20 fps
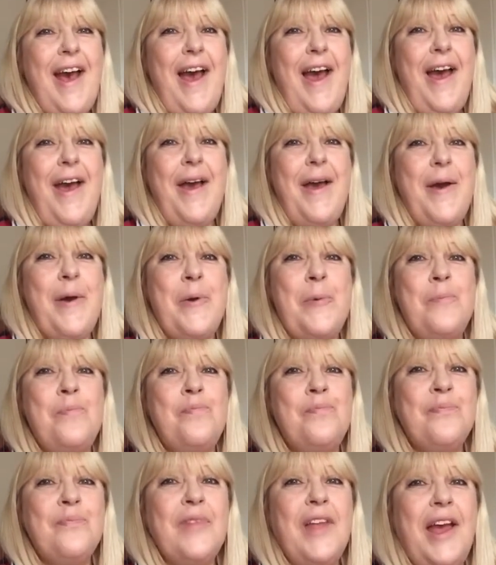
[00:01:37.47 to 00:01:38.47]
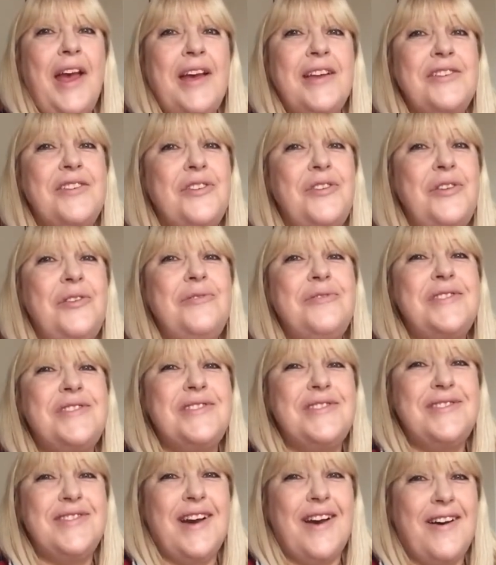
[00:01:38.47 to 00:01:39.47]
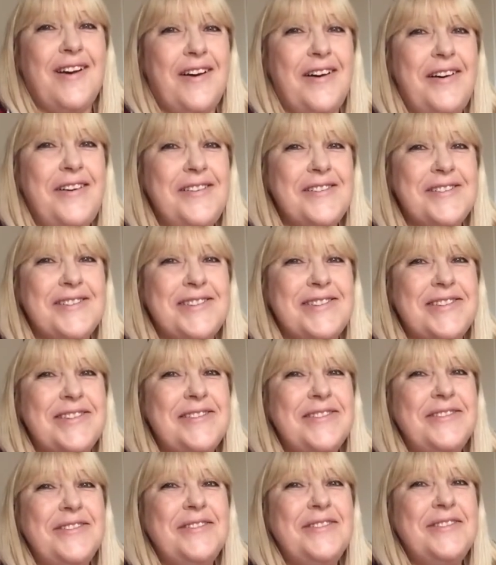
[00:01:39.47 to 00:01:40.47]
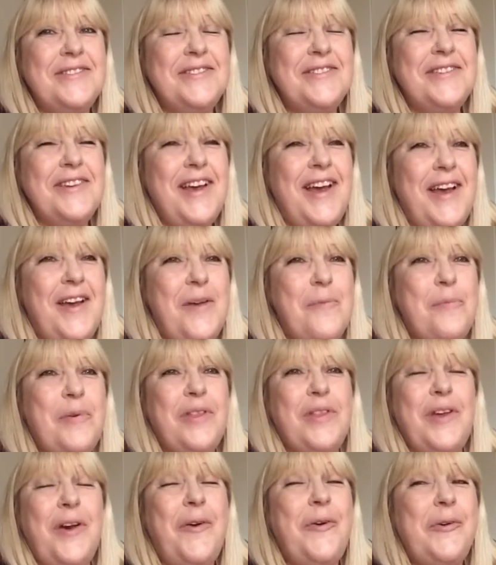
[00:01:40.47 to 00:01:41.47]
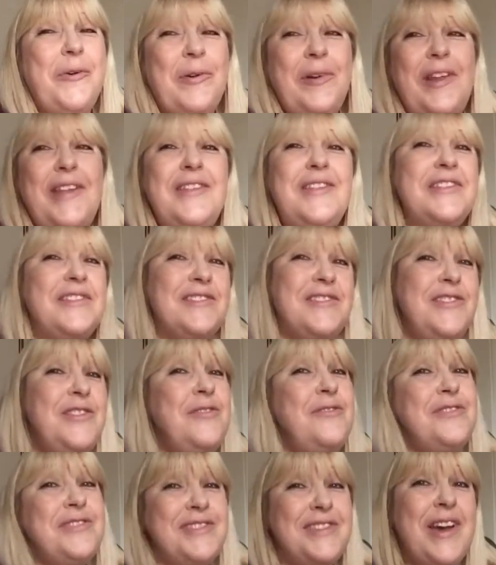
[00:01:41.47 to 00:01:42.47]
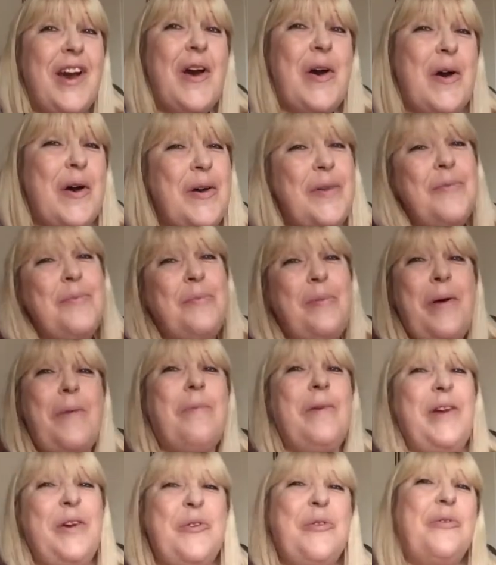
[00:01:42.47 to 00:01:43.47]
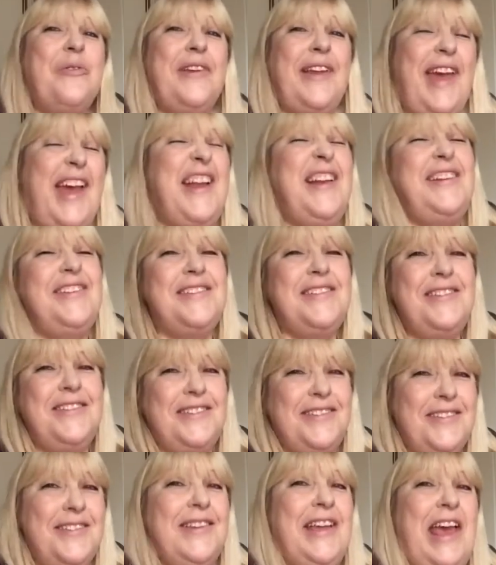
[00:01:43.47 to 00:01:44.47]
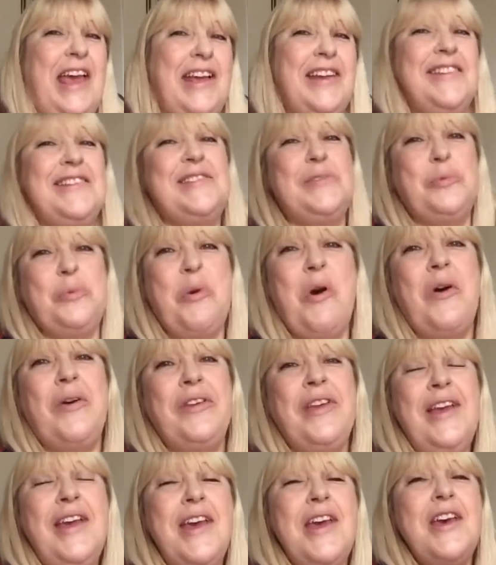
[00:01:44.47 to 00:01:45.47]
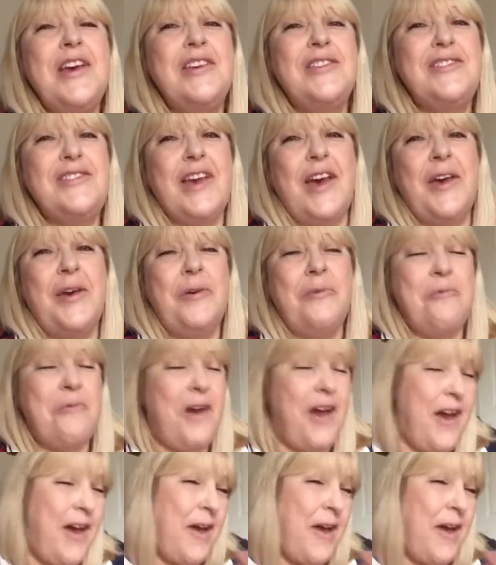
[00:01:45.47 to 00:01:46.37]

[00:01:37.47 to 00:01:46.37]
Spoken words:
and a new start, but the haul and the new start probably all into one, so